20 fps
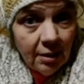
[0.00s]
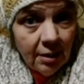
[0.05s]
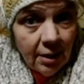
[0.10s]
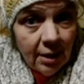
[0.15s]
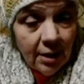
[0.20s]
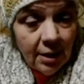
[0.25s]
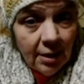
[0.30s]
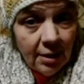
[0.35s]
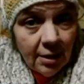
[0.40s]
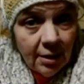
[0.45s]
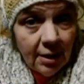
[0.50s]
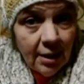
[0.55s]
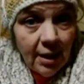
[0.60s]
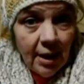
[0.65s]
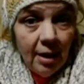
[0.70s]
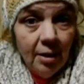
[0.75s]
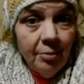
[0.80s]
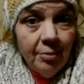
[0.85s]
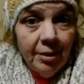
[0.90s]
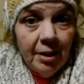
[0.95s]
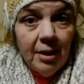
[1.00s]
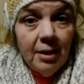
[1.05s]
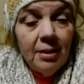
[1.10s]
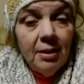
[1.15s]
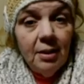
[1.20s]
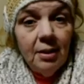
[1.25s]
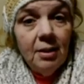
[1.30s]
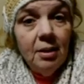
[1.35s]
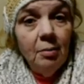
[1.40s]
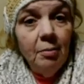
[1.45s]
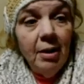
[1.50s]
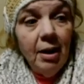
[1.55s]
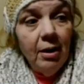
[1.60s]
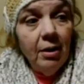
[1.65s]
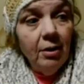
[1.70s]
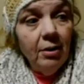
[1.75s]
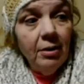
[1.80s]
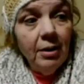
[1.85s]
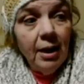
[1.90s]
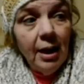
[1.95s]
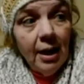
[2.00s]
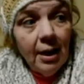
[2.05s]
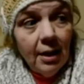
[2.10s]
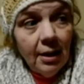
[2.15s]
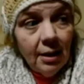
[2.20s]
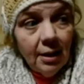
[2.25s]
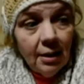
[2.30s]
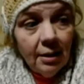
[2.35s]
needed today because it's about our date.